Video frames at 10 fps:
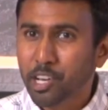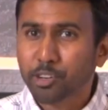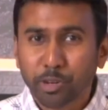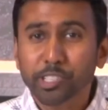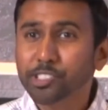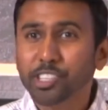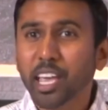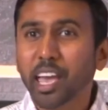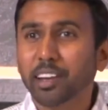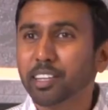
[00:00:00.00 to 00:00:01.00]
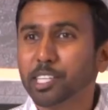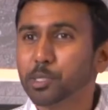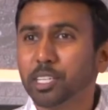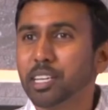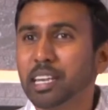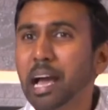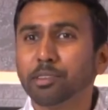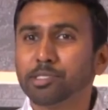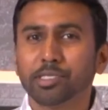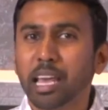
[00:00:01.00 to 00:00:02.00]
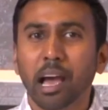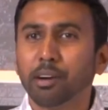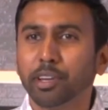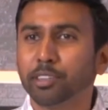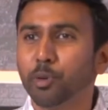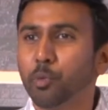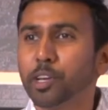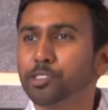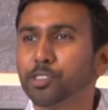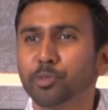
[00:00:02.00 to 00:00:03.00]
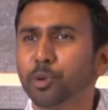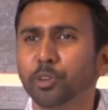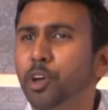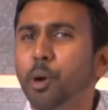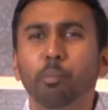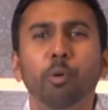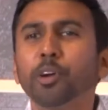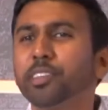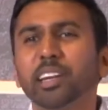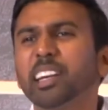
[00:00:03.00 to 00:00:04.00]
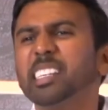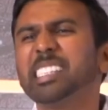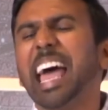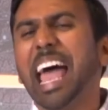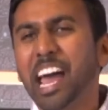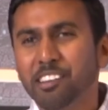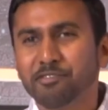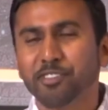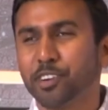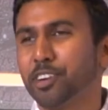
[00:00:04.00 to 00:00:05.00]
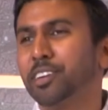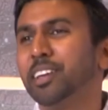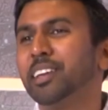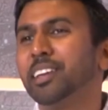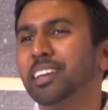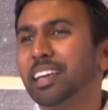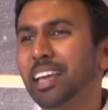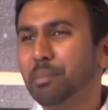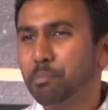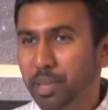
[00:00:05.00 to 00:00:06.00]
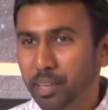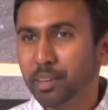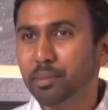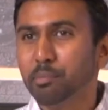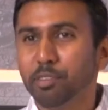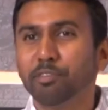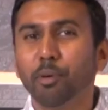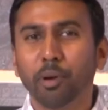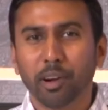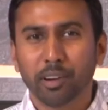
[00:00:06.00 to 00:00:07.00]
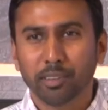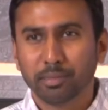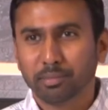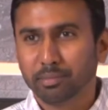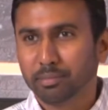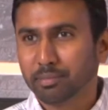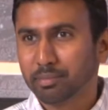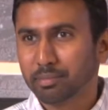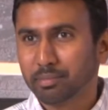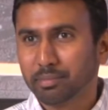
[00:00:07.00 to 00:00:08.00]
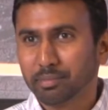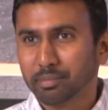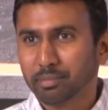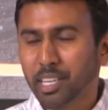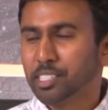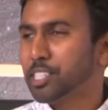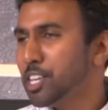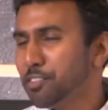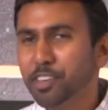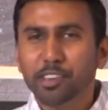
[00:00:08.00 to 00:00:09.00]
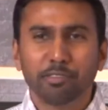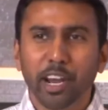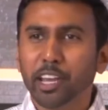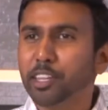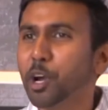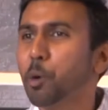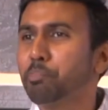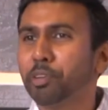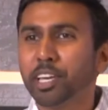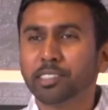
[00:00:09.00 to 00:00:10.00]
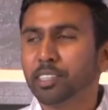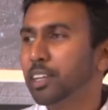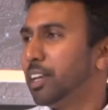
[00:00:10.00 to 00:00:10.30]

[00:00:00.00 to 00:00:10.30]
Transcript: Christianity is denounced now in the Western world more than it has ever been before. TV, radio, print,